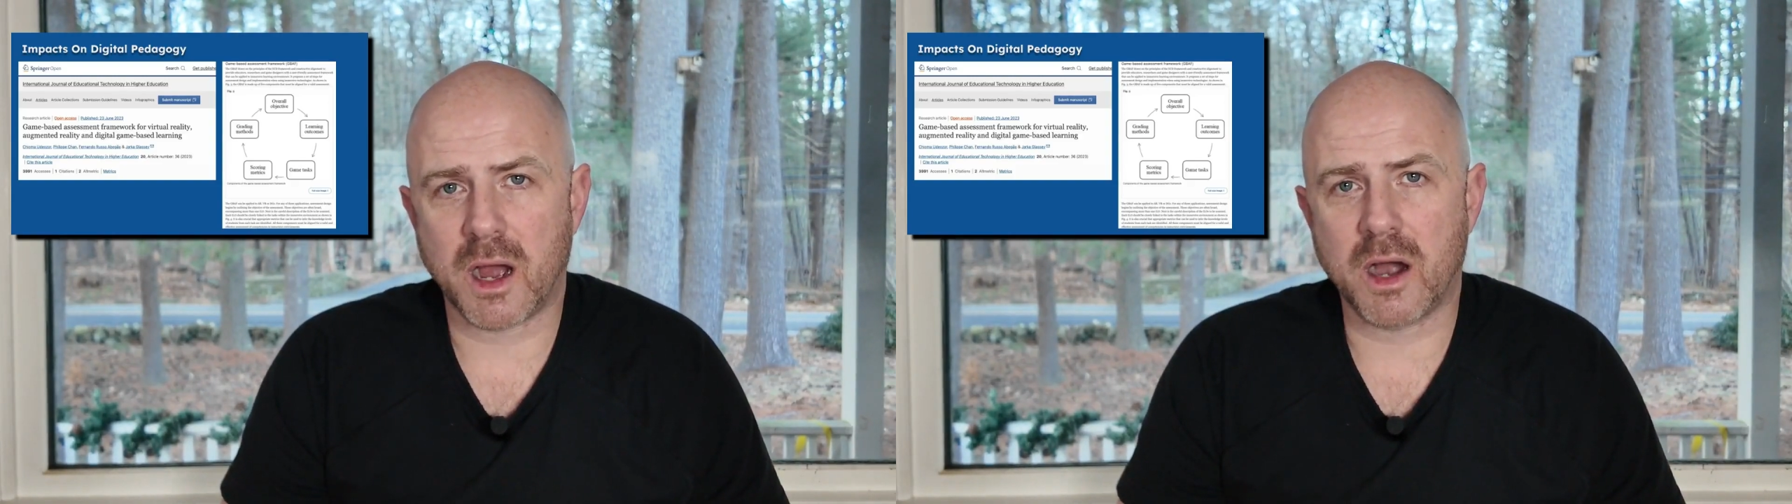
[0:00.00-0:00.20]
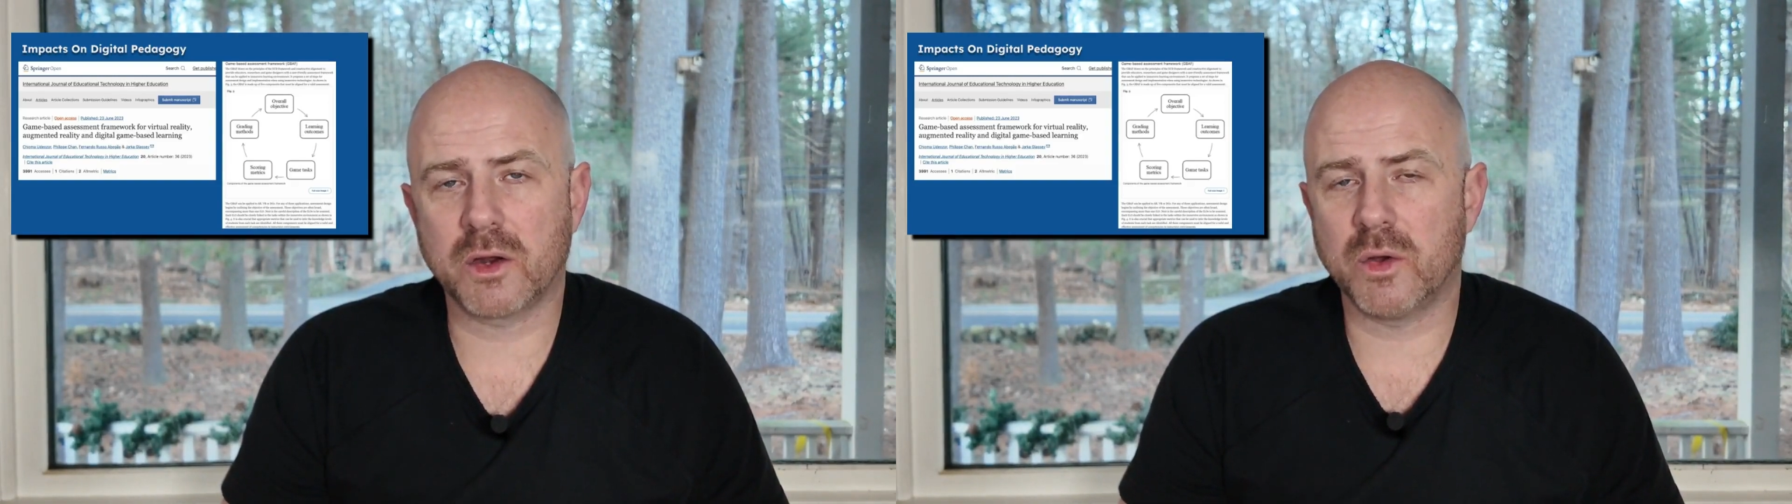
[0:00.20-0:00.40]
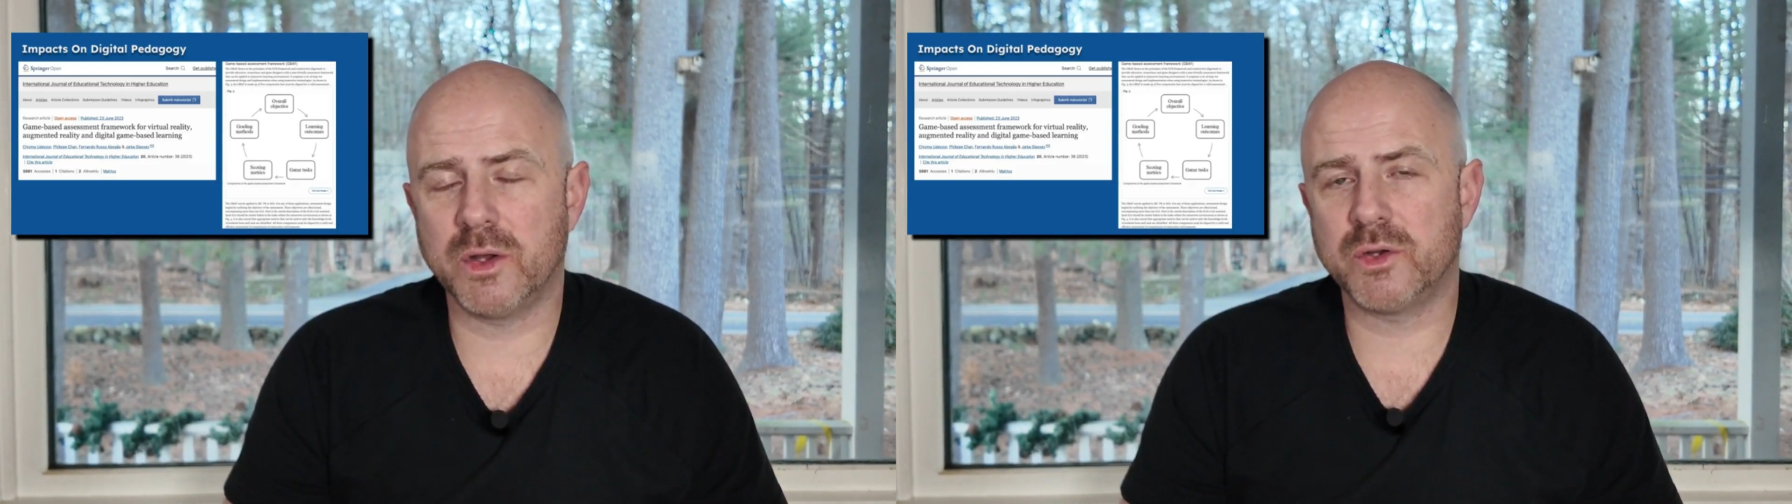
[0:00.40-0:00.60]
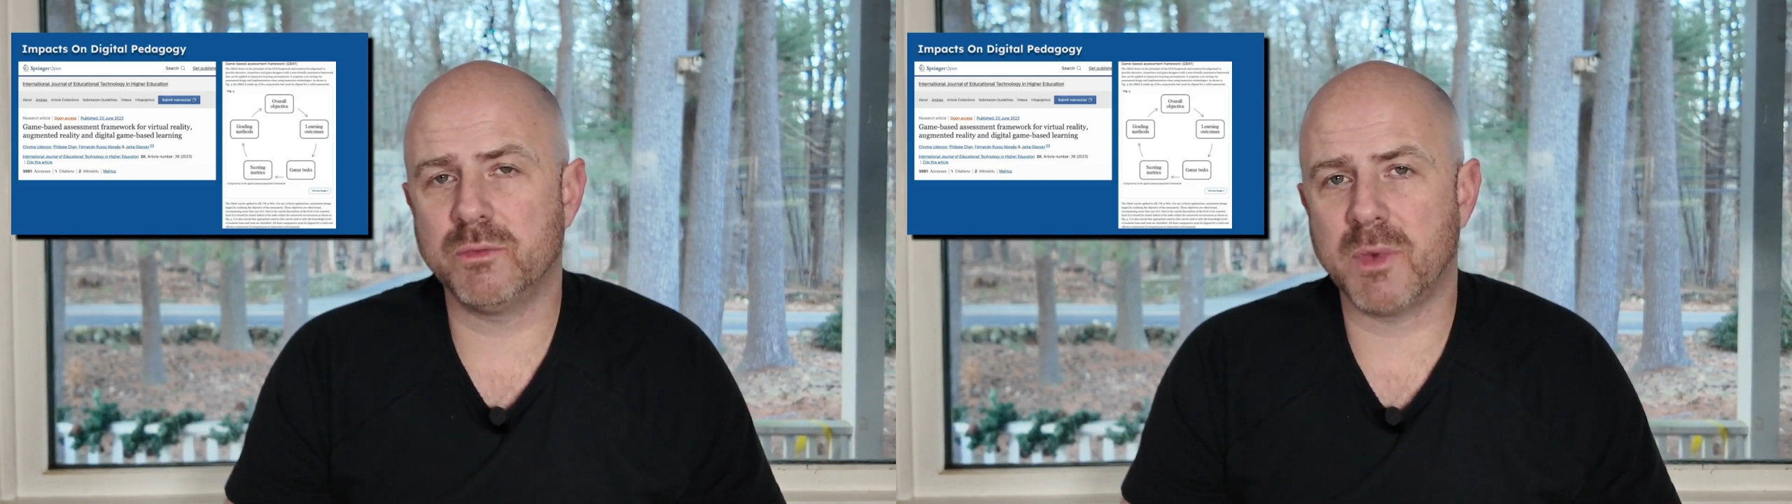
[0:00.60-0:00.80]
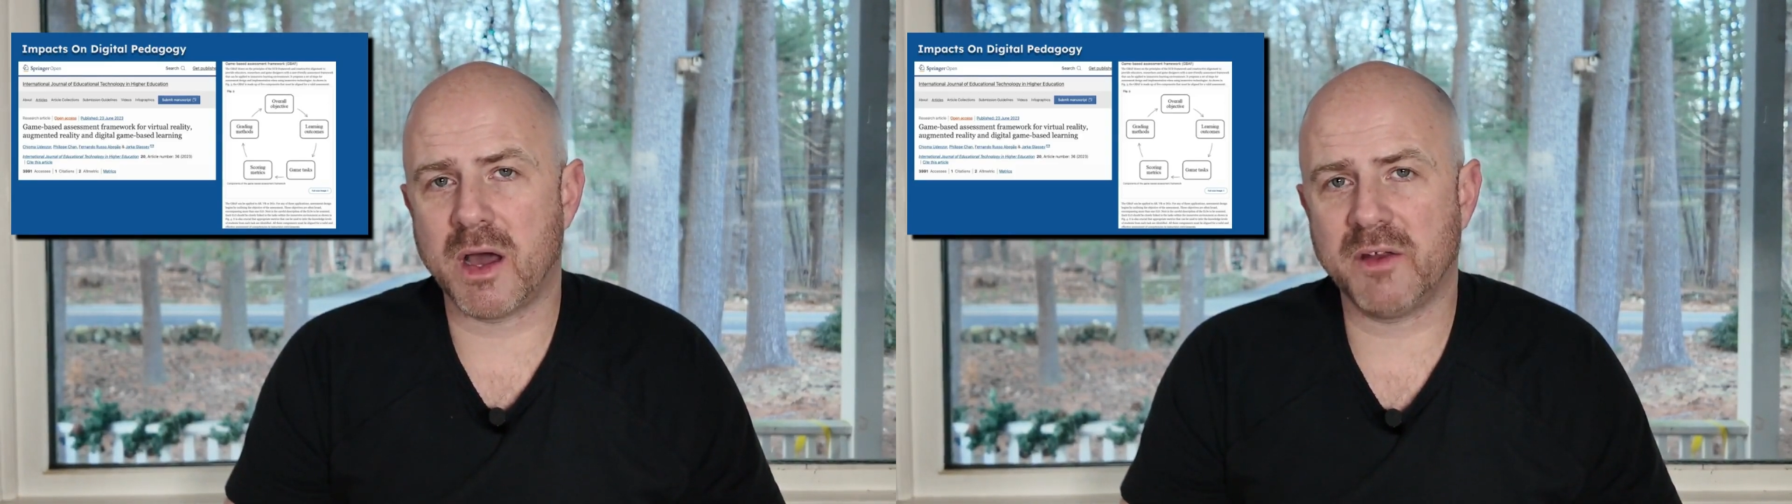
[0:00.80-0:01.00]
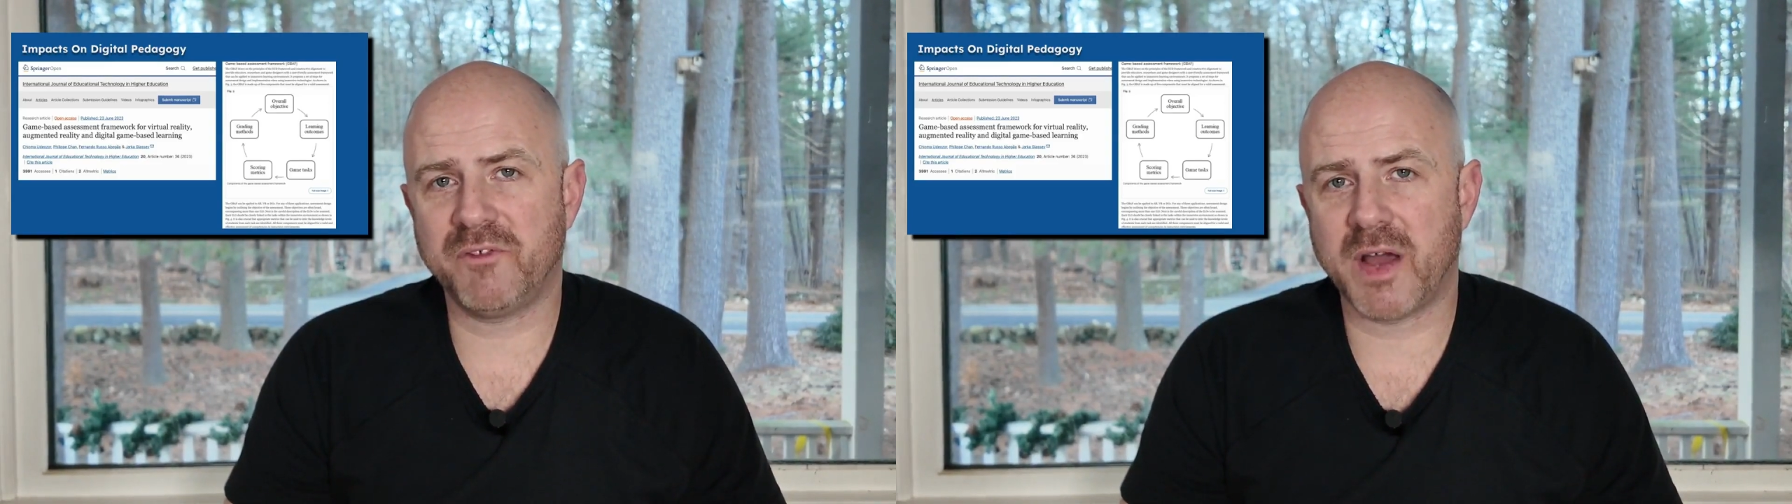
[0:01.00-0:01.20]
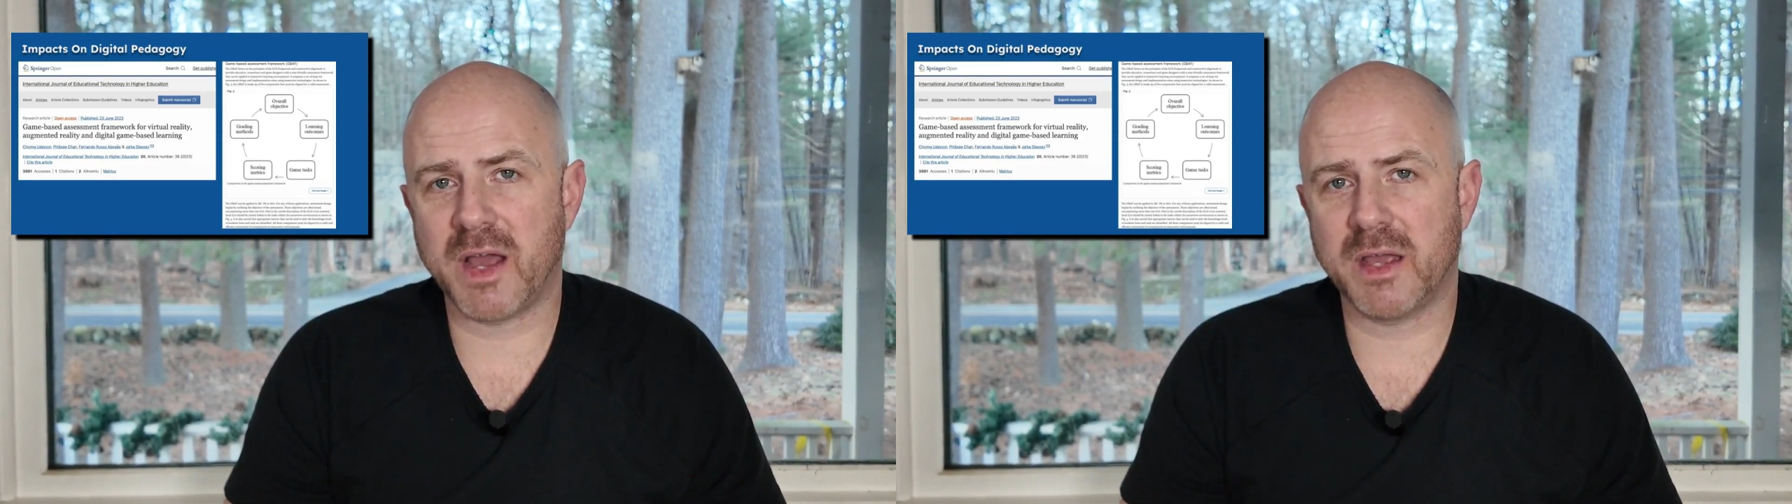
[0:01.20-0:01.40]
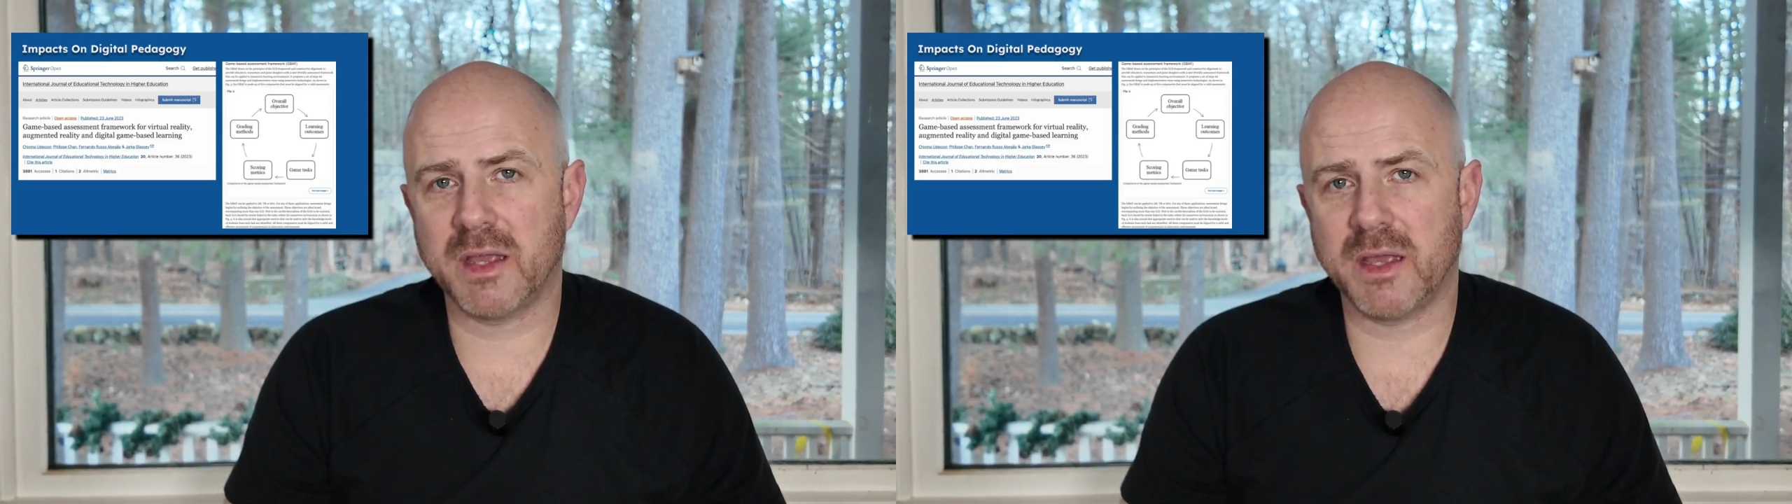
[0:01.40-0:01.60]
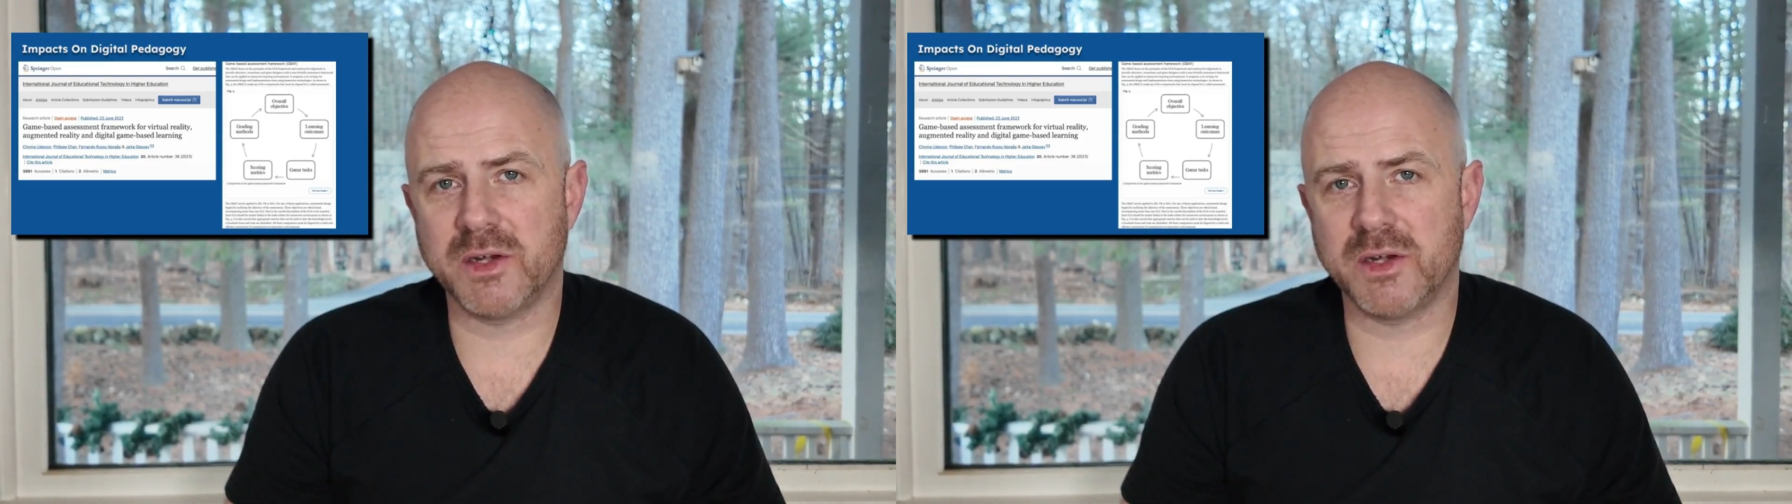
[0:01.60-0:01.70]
are going to modify